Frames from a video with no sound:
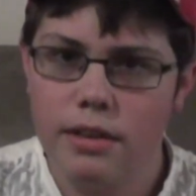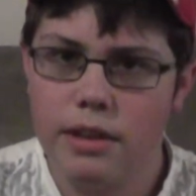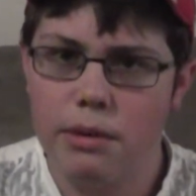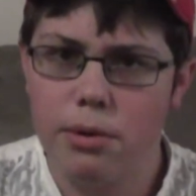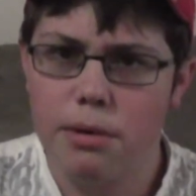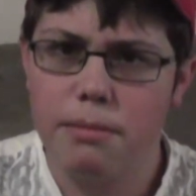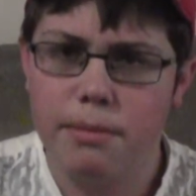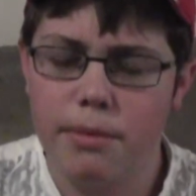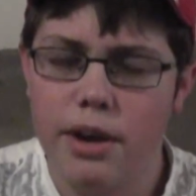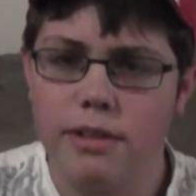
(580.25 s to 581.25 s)
They
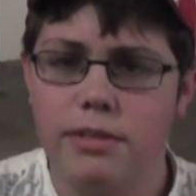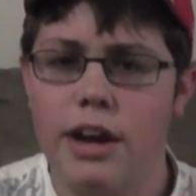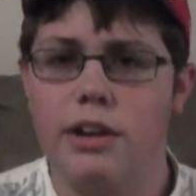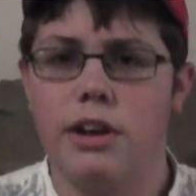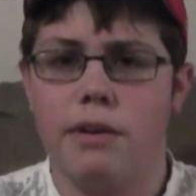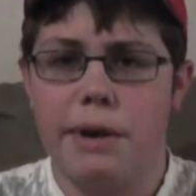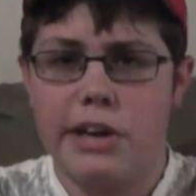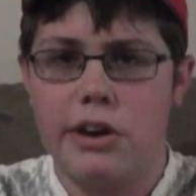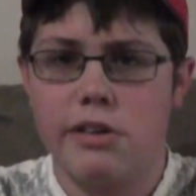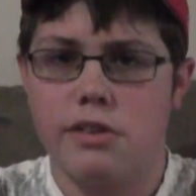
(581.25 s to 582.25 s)
weren't, not my
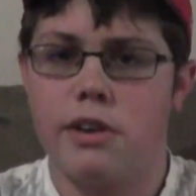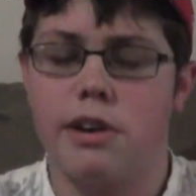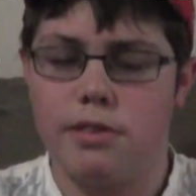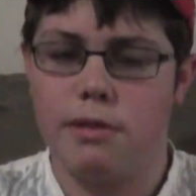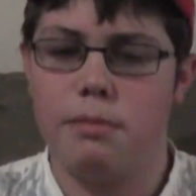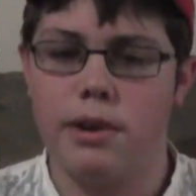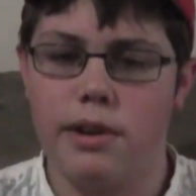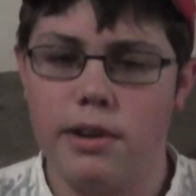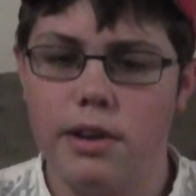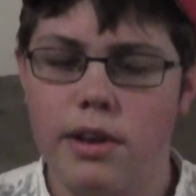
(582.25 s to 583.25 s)
cousin Austin,
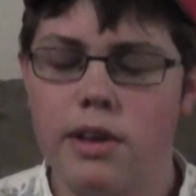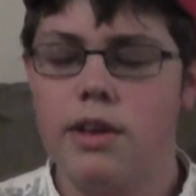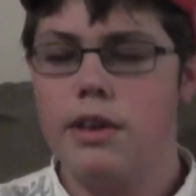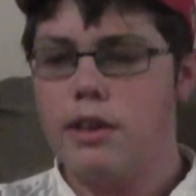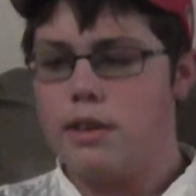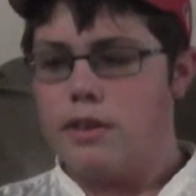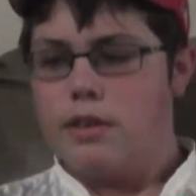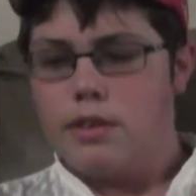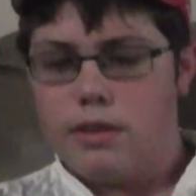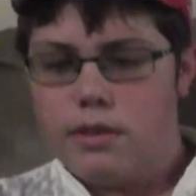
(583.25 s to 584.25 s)
but
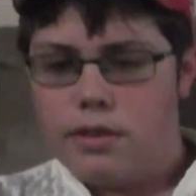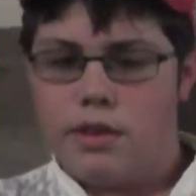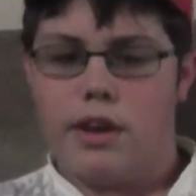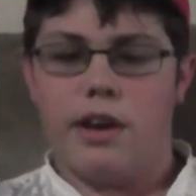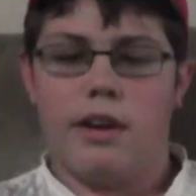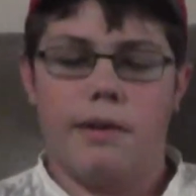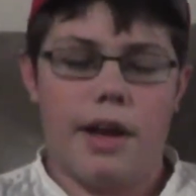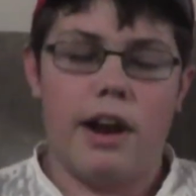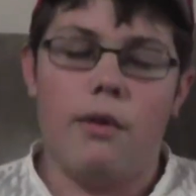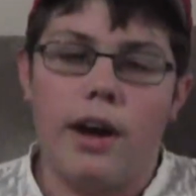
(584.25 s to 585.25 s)

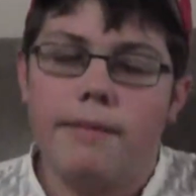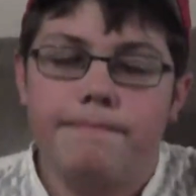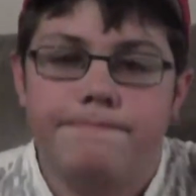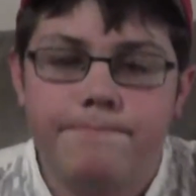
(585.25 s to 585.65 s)
anyway,